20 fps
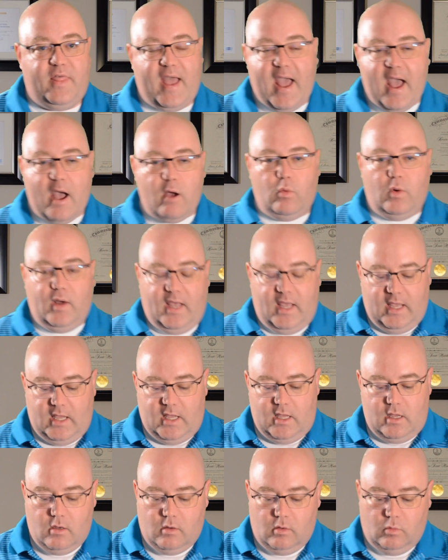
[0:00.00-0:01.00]
That
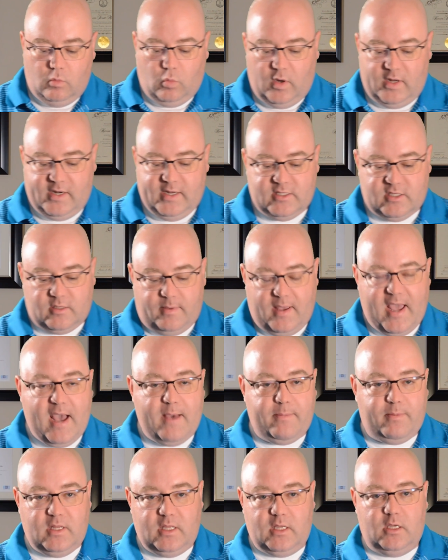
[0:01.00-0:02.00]
way, what ends up
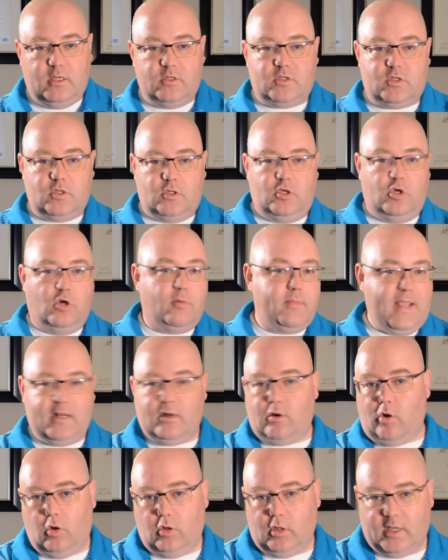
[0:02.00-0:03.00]
happening is you're
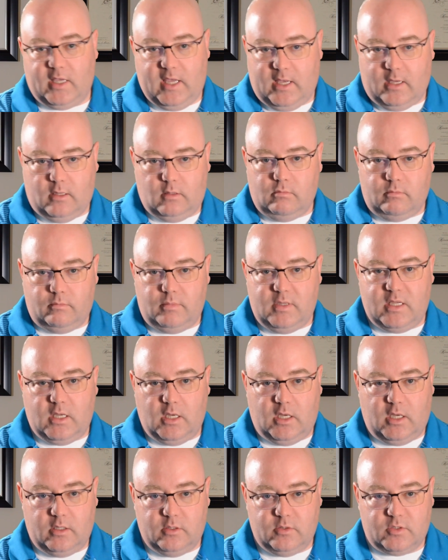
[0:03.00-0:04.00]
made whole again,
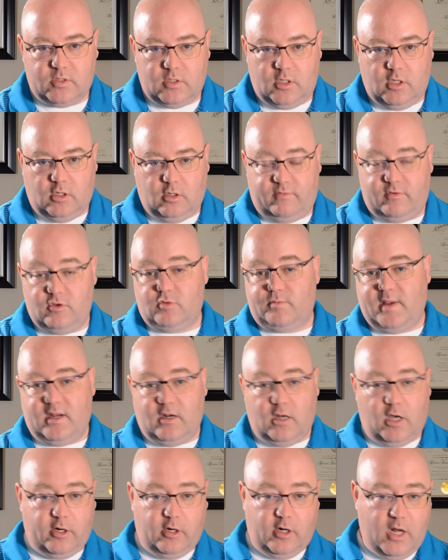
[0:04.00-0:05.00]
because, you know, if you
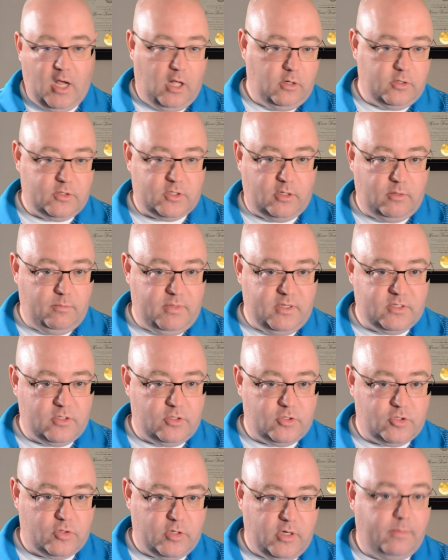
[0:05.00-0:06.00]
spend $100 on a
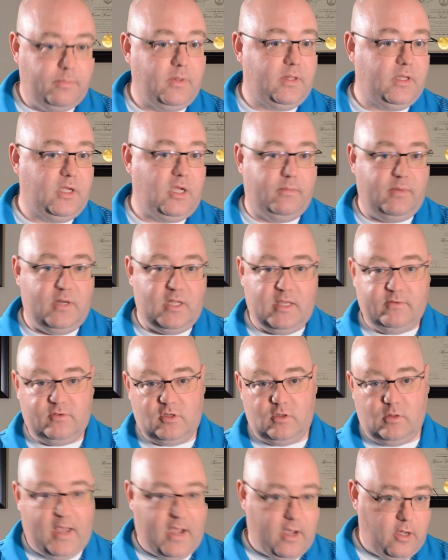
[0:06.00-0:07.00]
business trip and the company
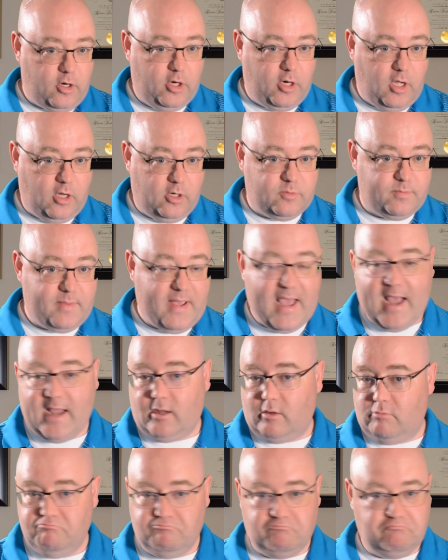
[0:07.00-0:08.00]
gives you that $100
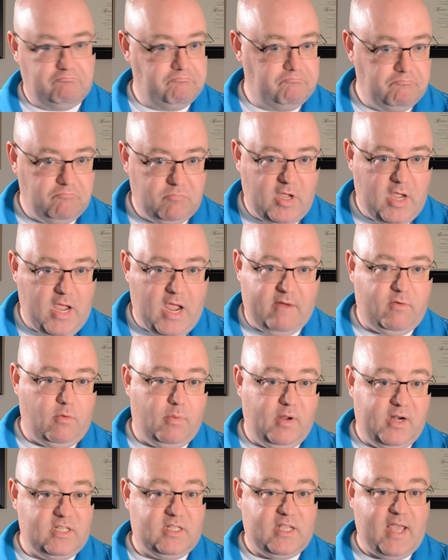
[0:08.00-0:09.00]
back,
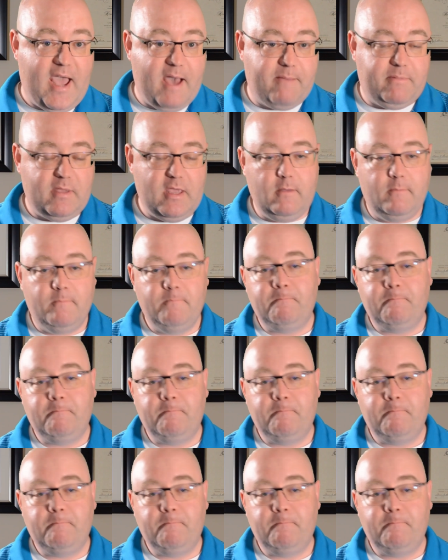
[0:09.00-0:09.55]
everybody's happy.